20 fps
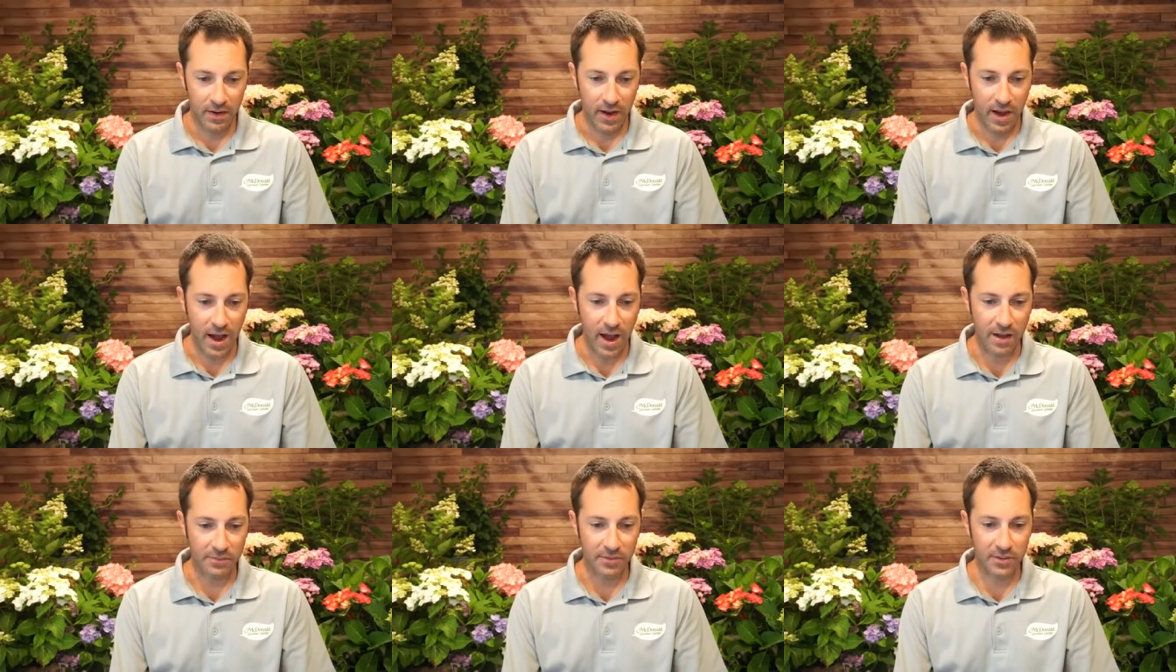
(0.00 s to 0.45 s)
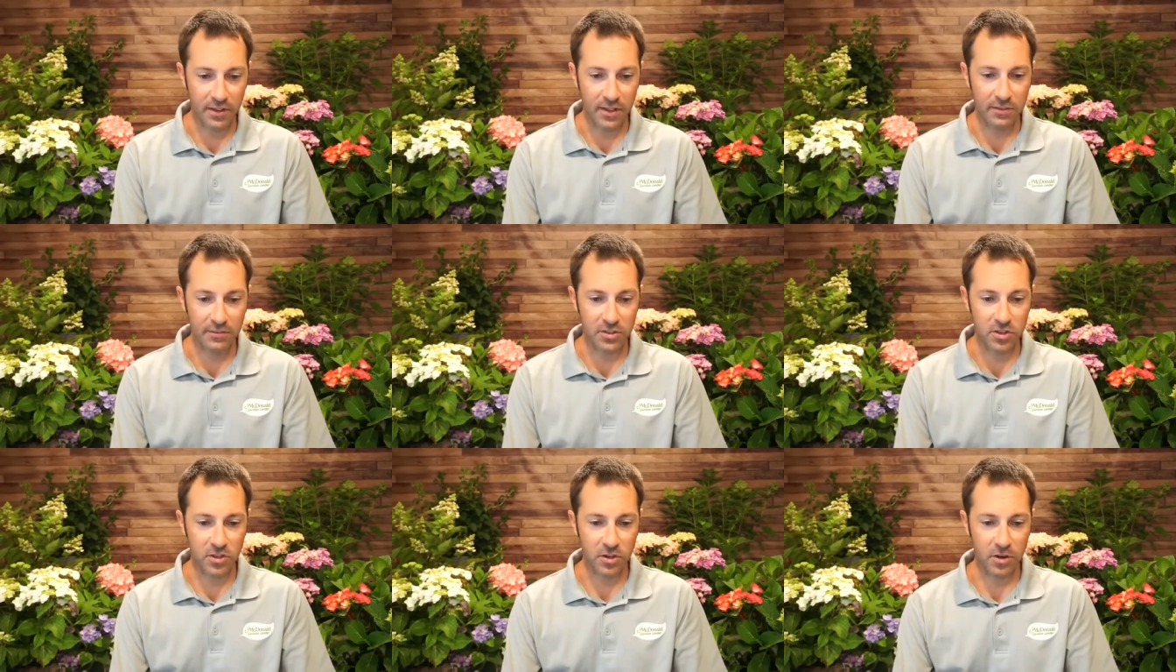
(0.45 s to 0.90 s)
Half the
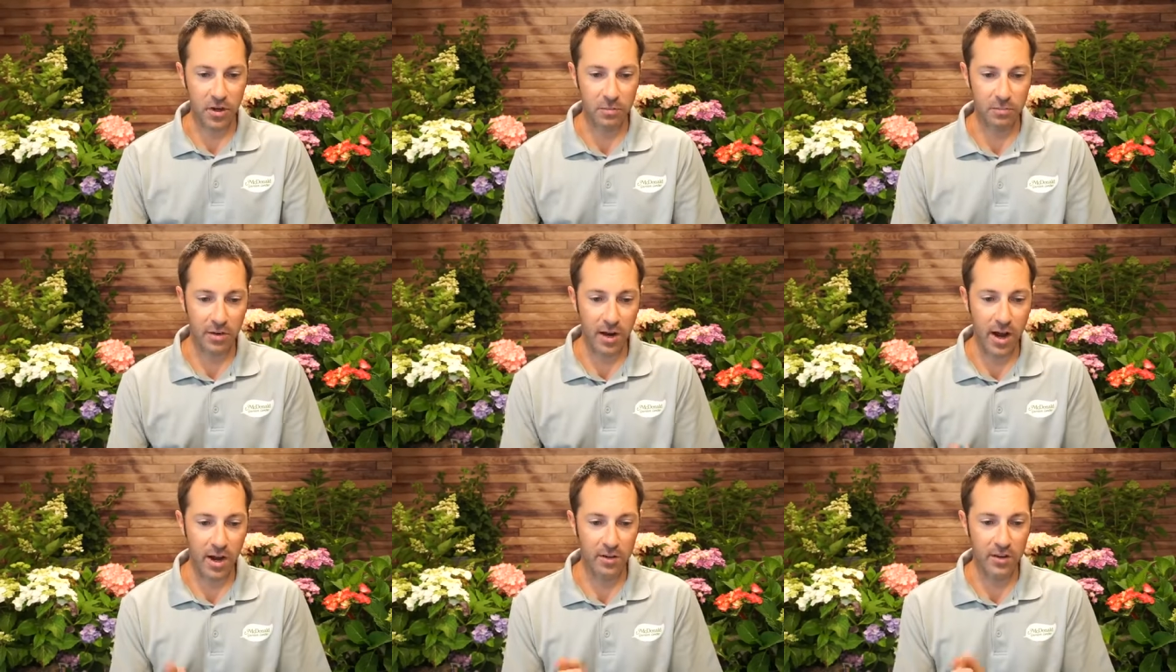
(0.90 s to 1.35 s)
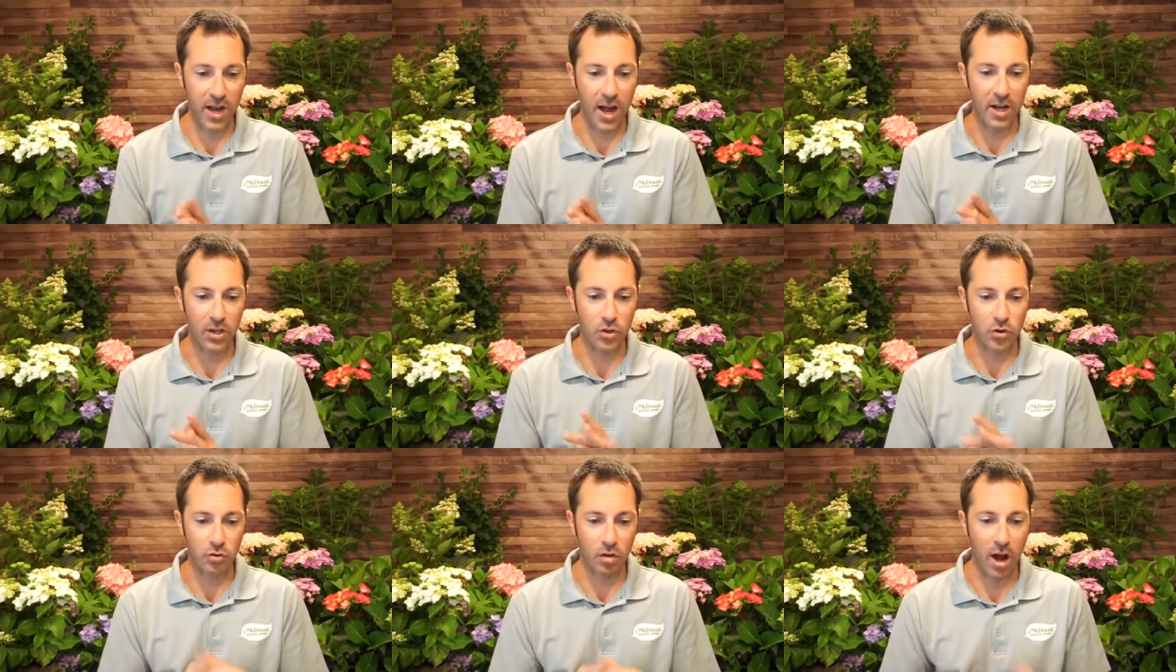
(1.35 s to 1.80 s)
leaf is turning brown,
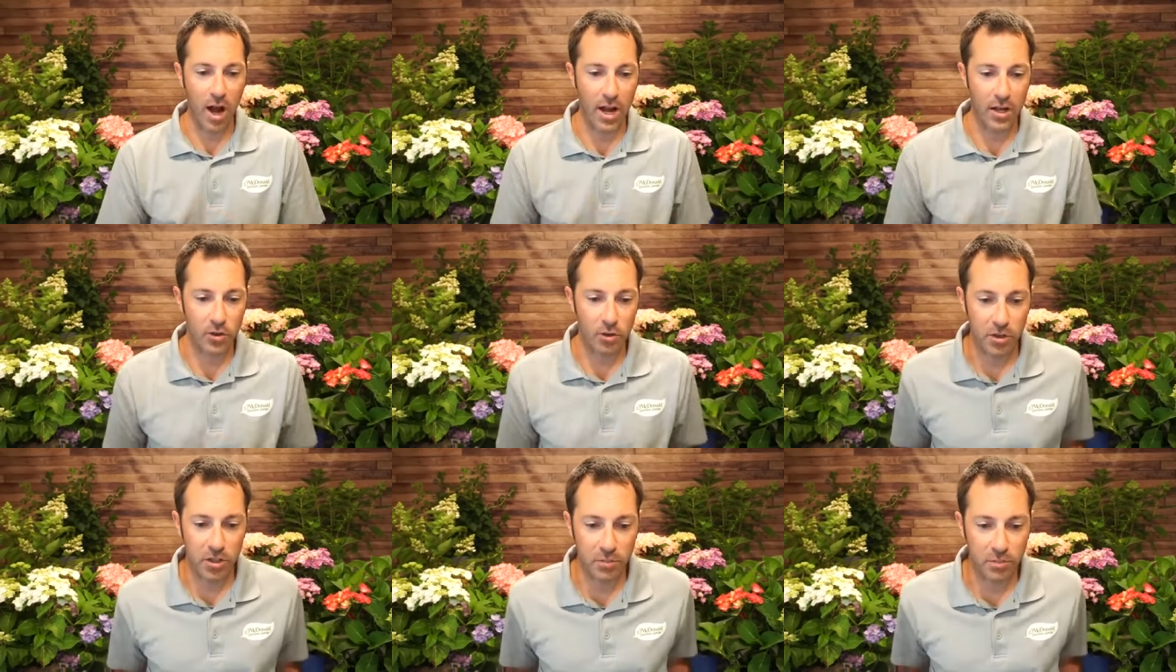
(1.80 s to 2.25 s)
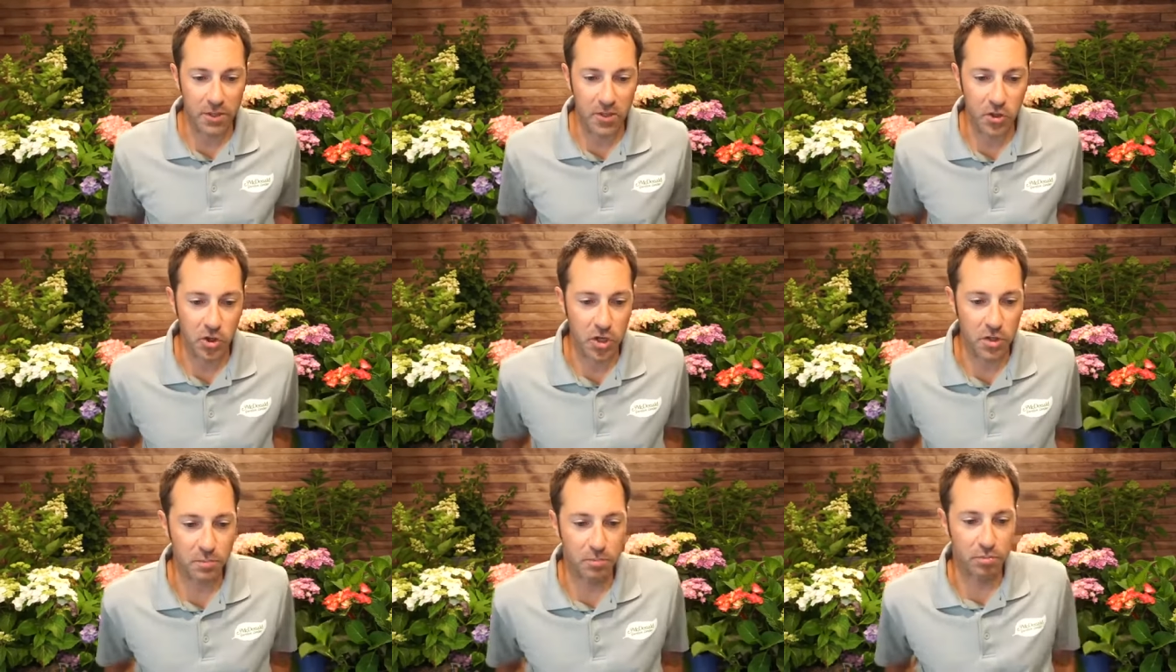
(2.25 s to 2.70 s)
not dry, crispy,
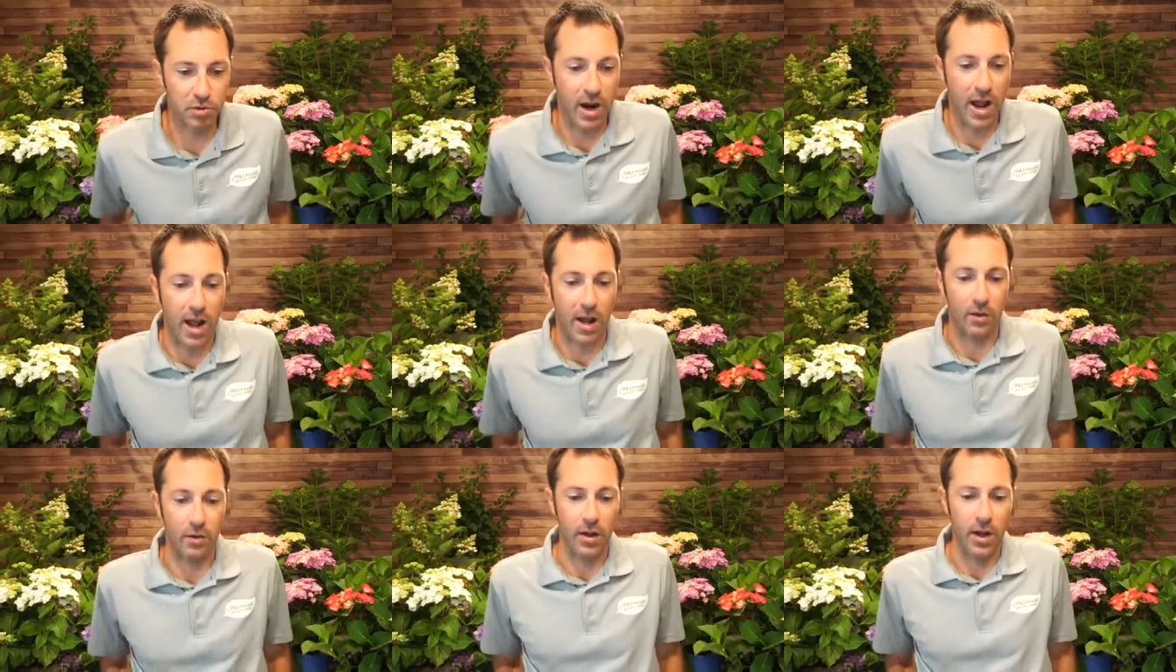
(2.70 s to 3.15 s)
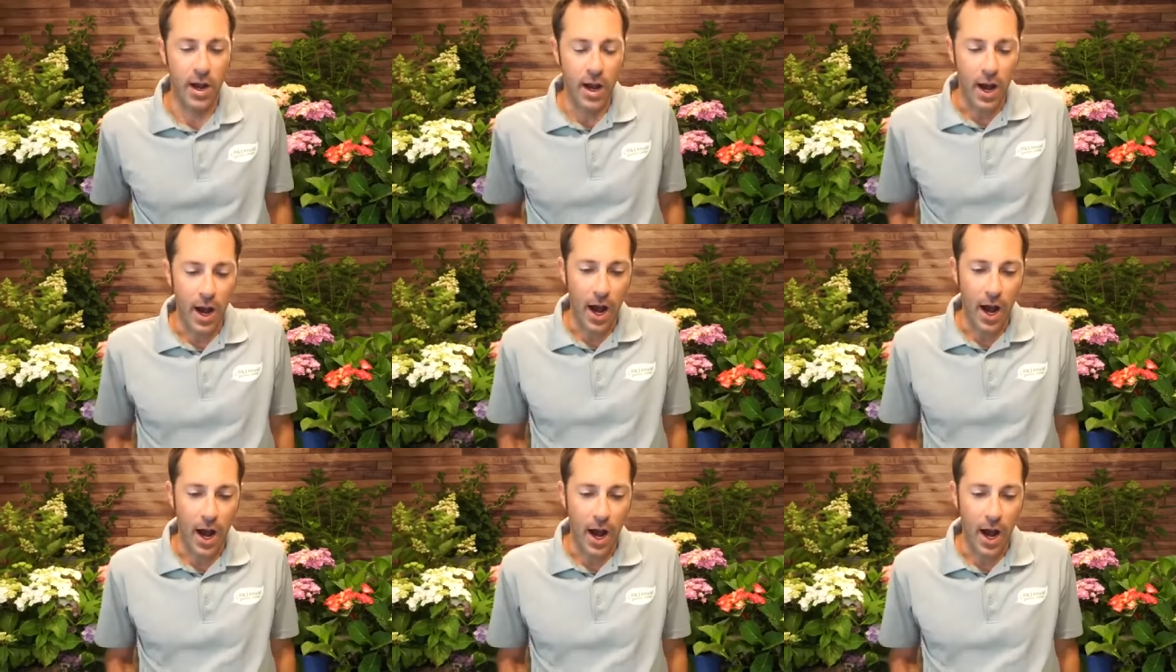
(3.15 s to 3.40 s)
just brown.